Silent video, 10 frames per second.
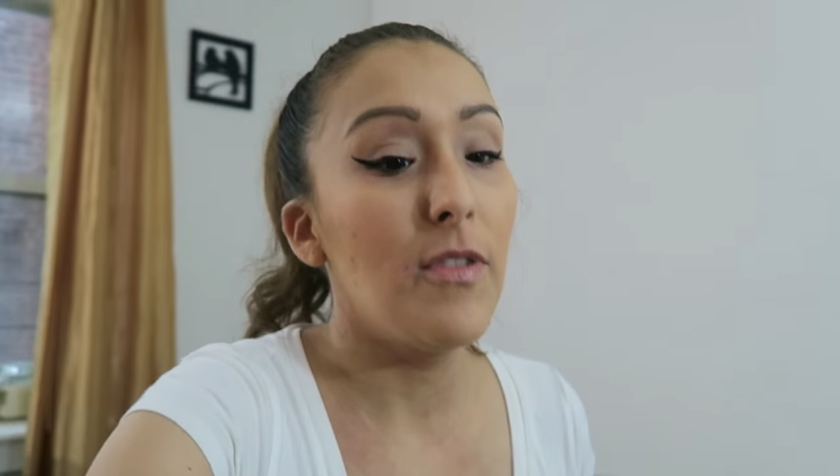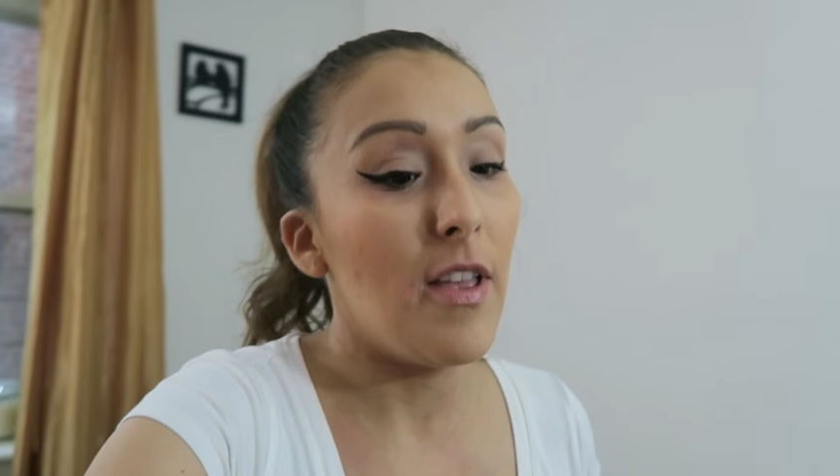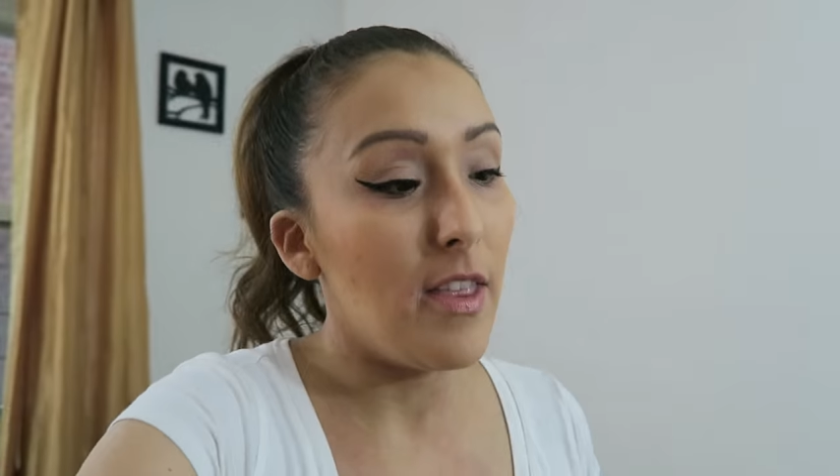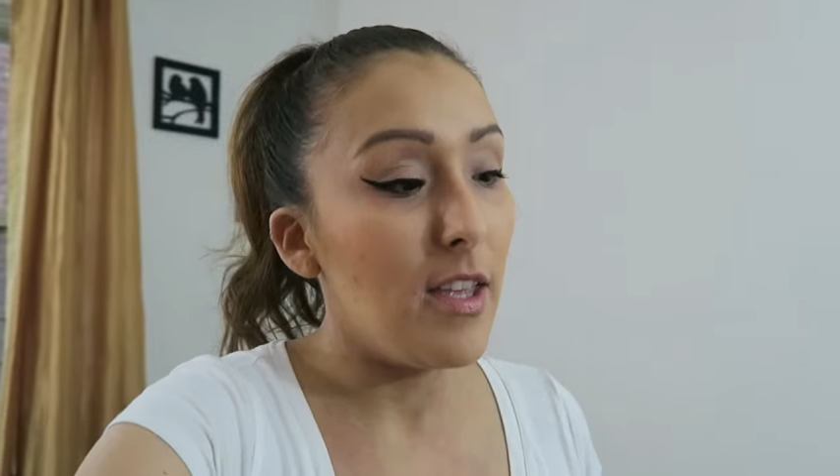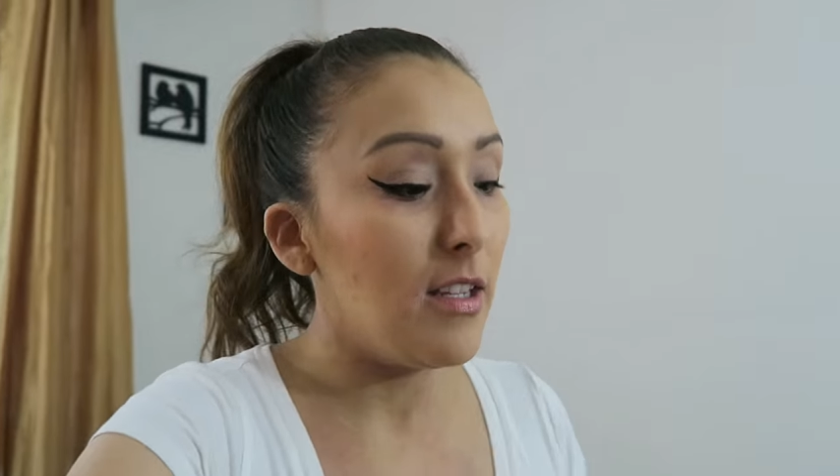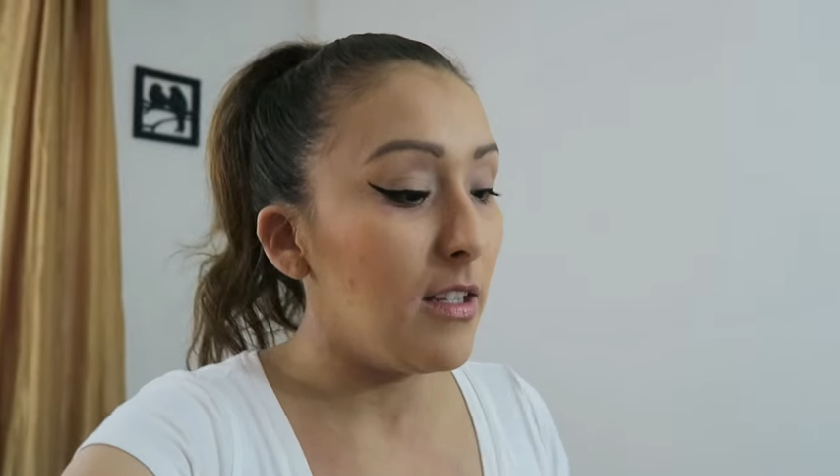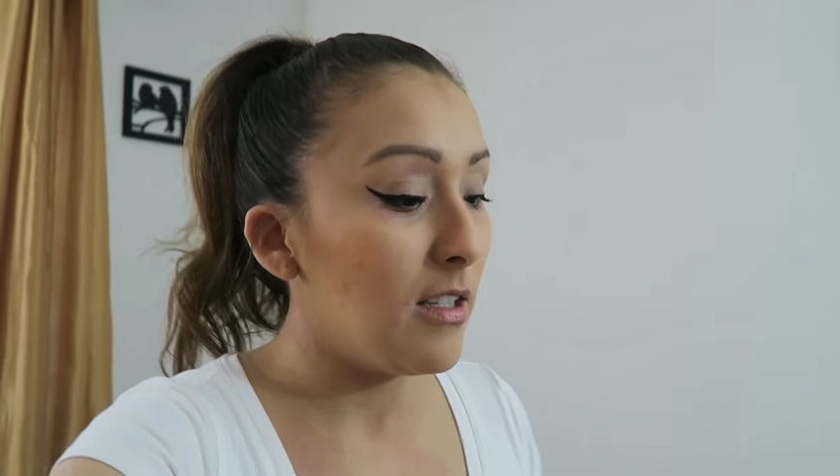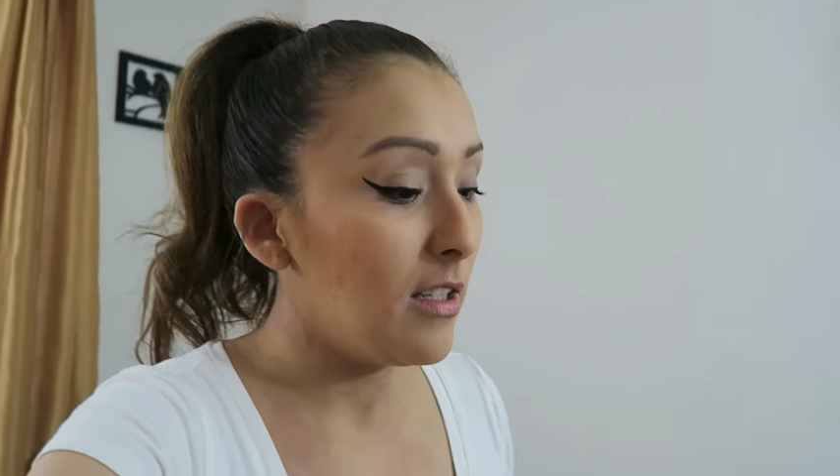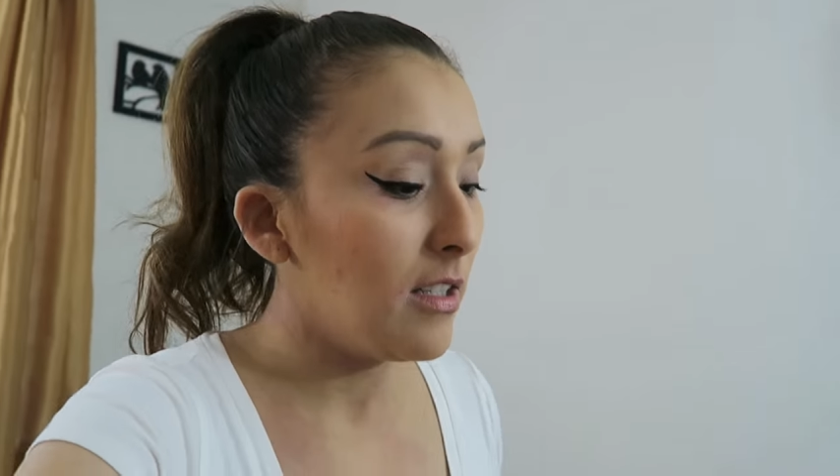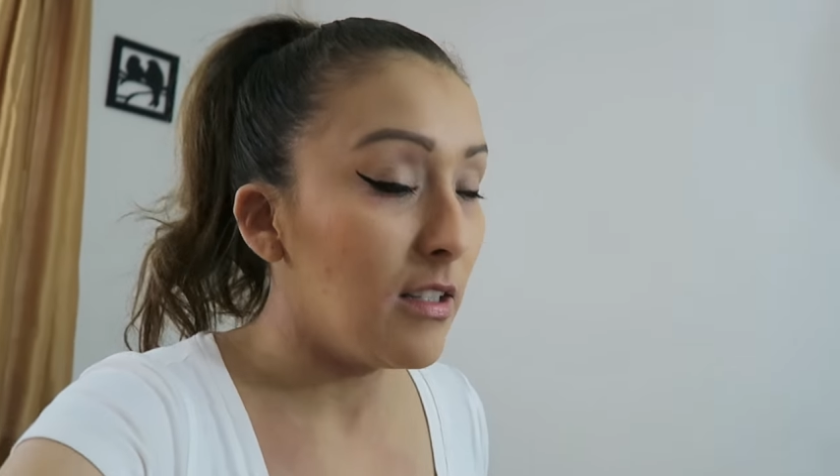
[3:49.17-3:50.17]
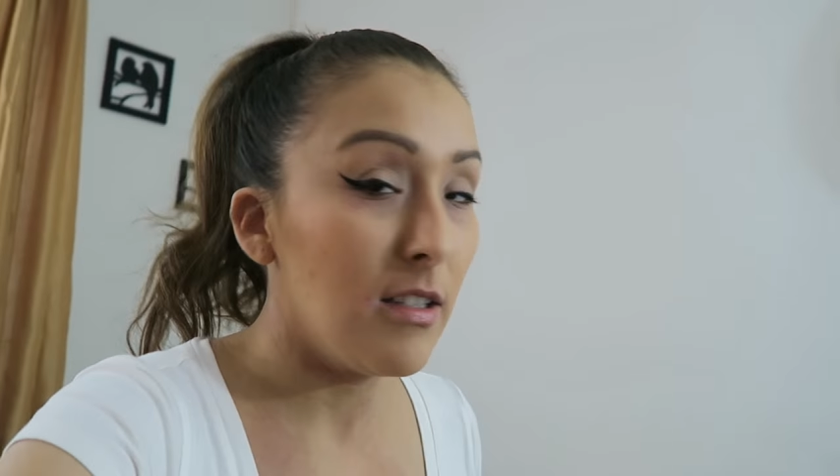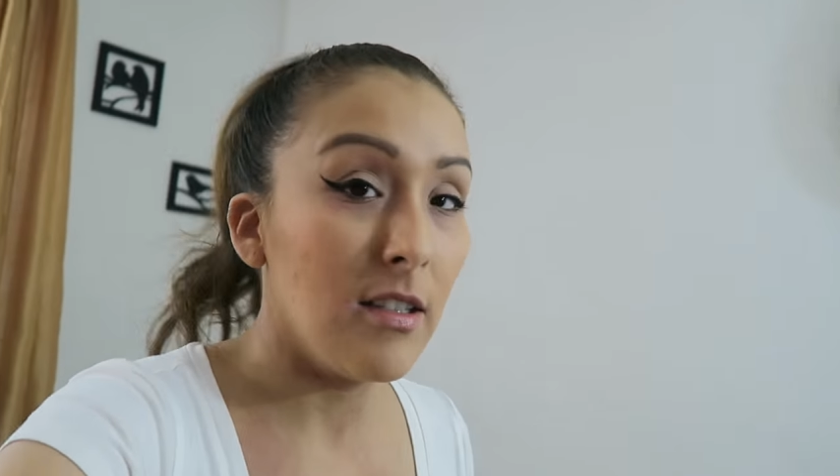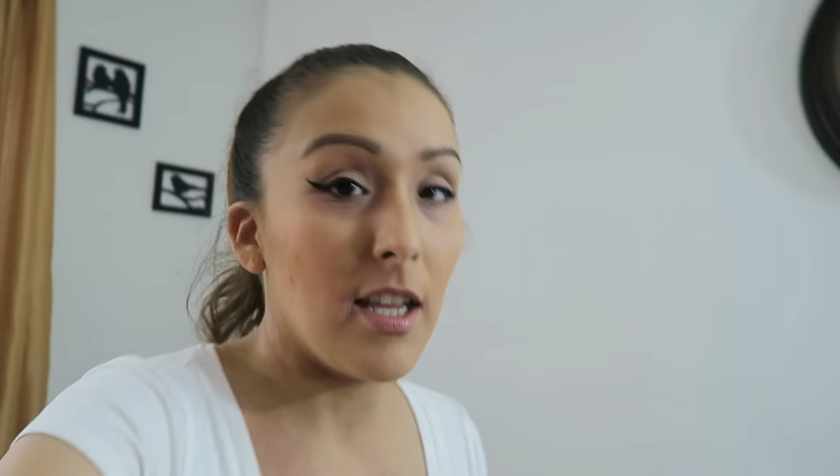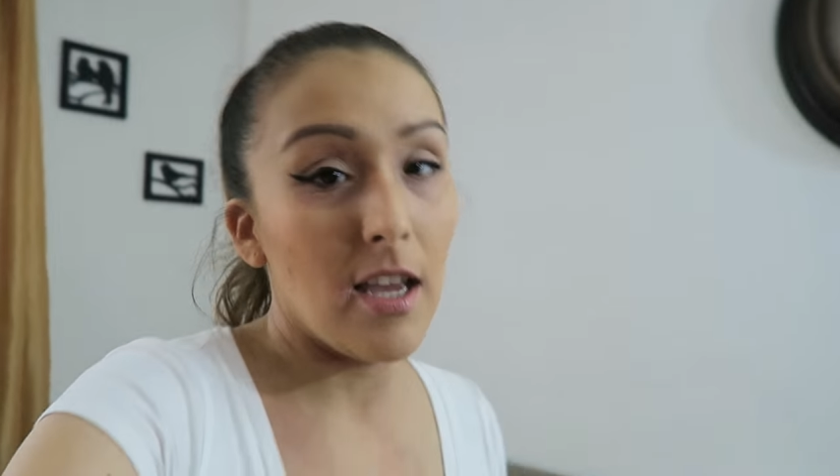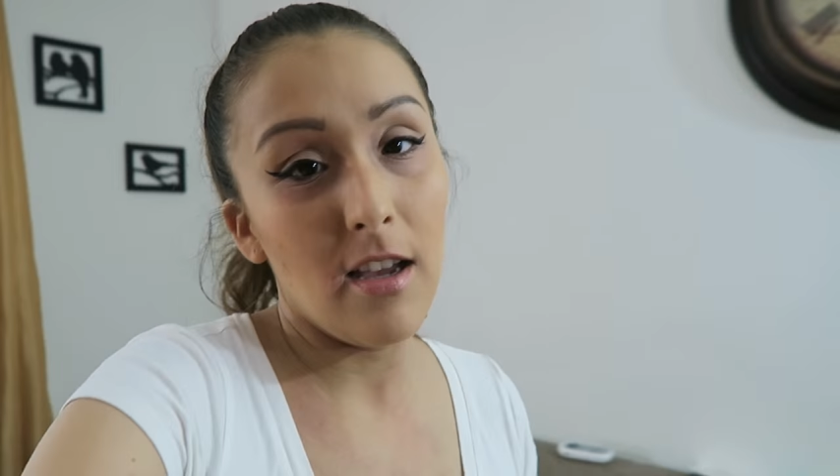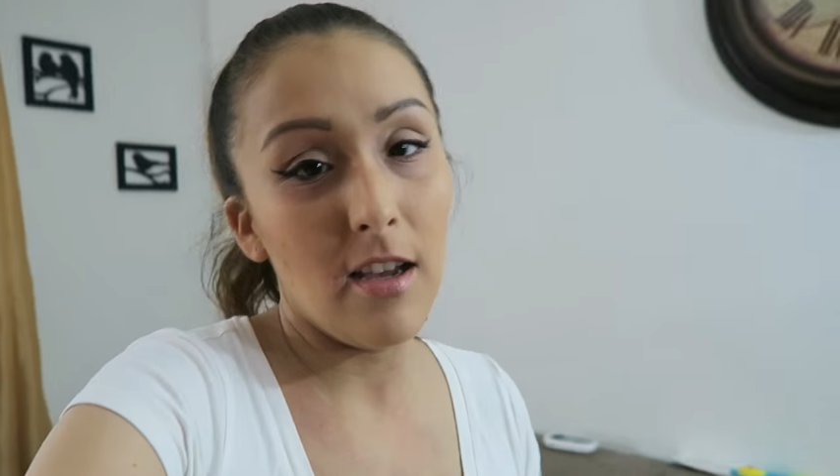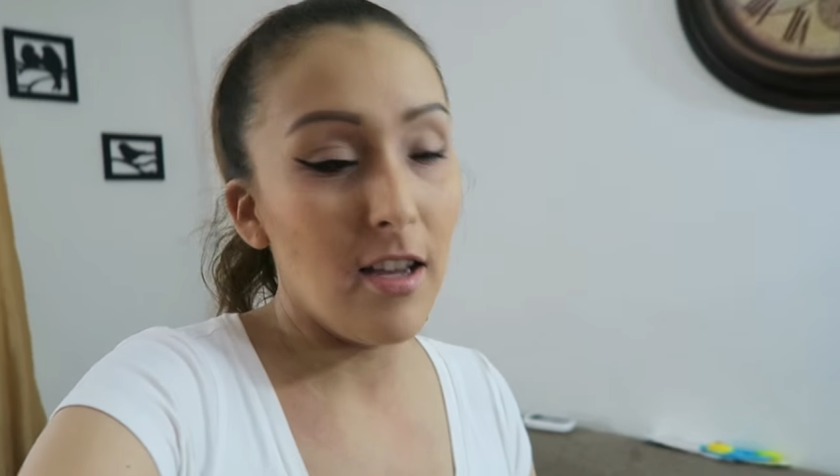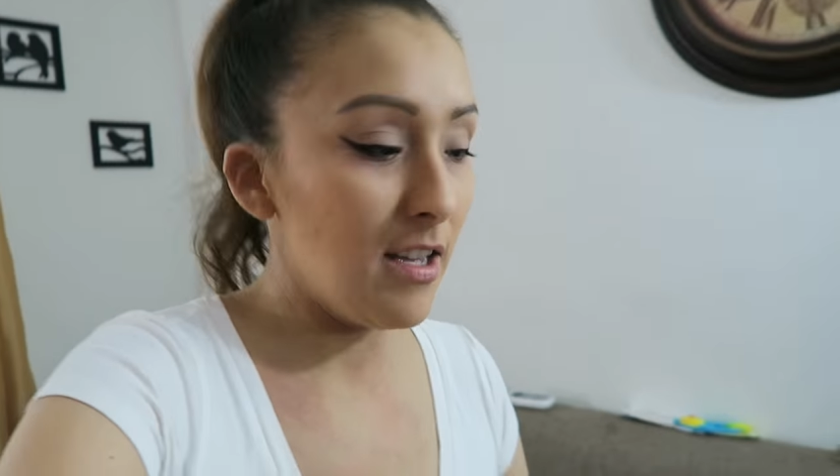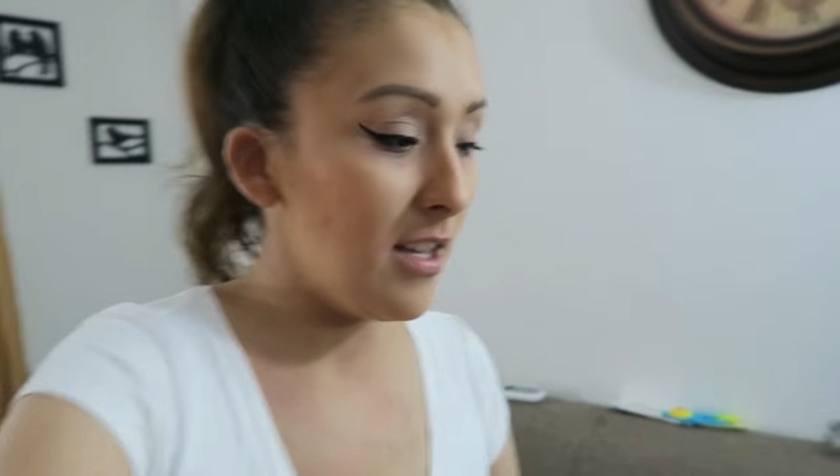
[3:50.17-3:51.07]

and then, yeah.